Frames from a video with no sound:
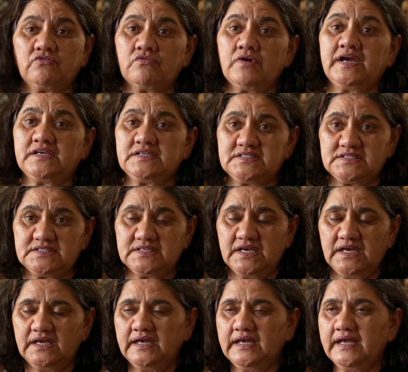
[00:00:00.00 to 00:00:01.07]
grace
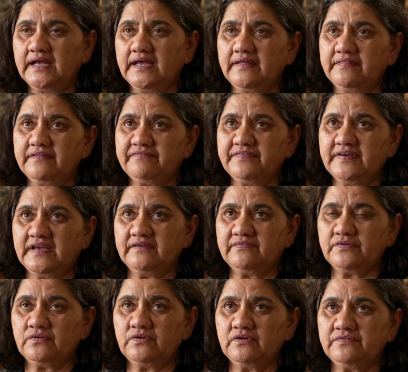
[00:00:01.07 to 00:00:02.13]
in the
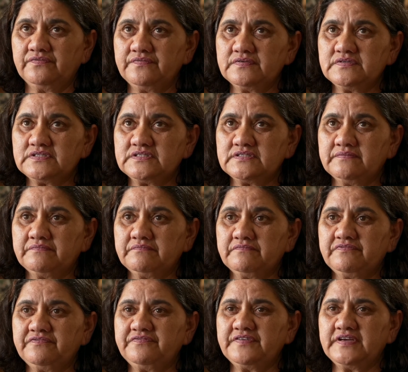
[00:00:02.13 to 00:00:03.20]
favour of some
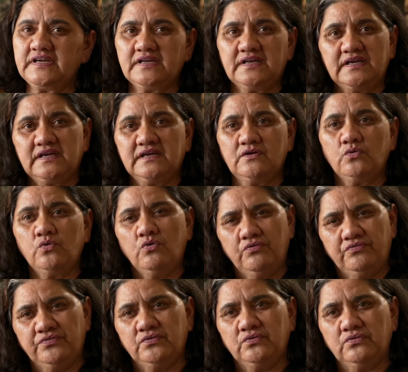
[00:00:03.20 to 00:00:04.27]
fairly
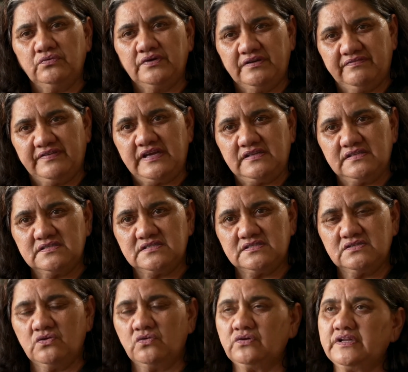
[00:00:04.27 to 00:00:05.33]
awful events,
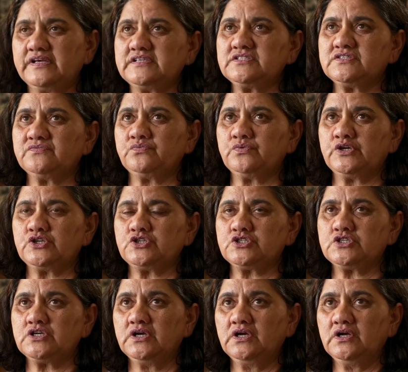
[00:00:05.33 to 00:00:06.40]
not least of
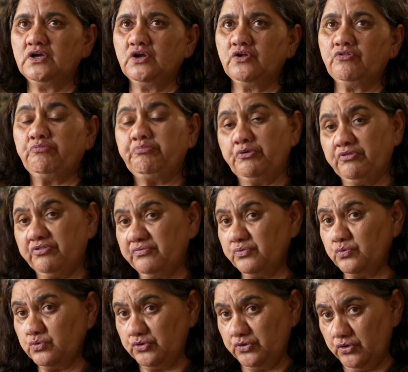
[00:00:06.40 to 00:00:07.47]
which the birth of
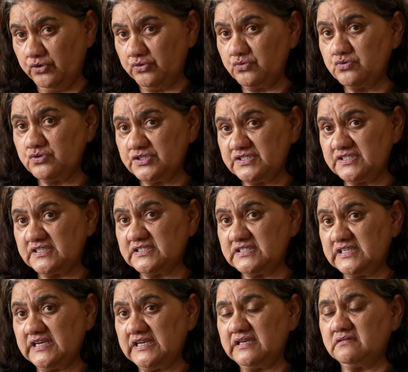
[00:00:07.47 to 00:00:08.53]
her daughter
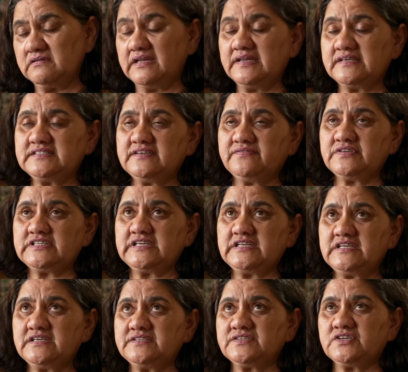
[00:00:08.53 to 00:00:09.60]
16, nearly 17
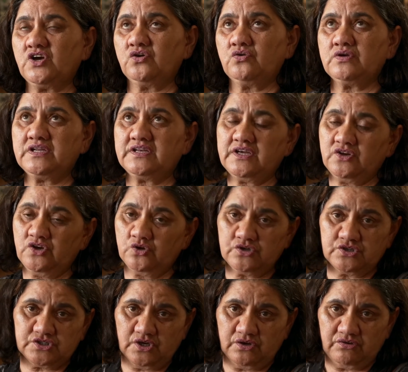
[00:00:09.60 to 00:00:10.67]
years ago,
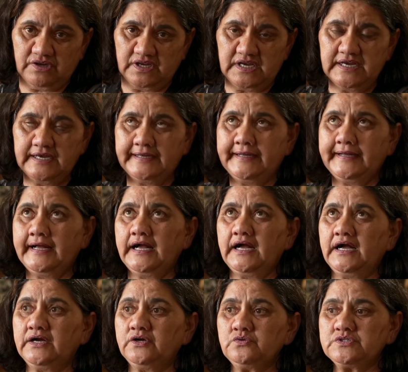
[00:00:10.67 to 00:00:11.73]

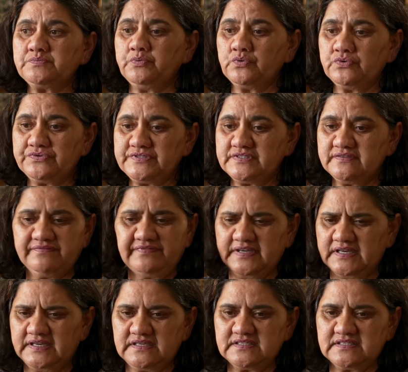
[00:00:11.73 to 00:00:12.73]
Raukatauri, who was born severely